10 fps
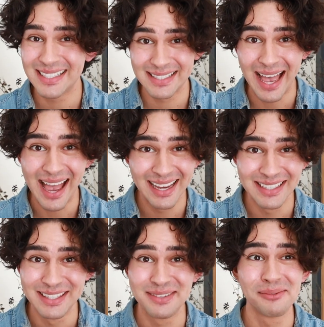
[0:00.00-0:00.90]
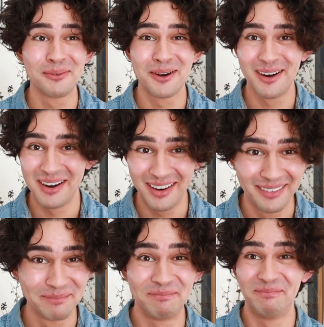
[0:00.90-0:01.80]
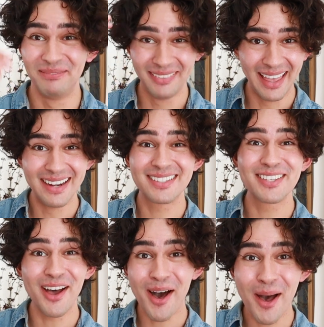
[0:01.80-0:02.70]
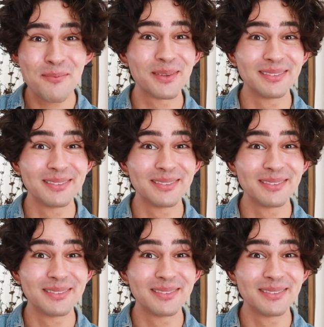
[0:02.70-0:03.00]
designs were like top